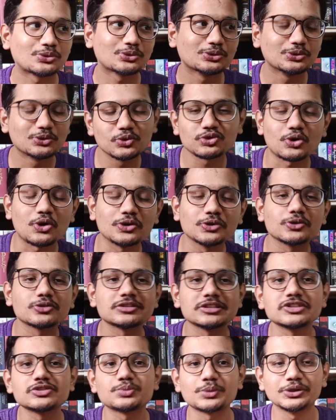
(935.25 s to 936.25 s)
use all those
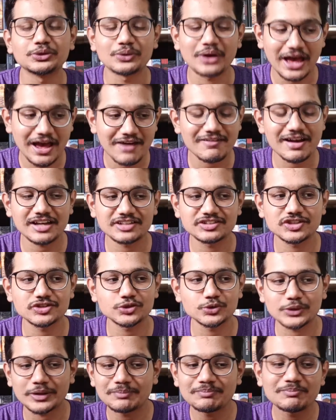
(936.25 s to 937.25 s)
things when you have access to
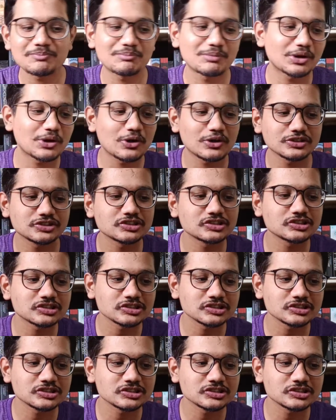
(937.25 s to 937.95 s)
them, because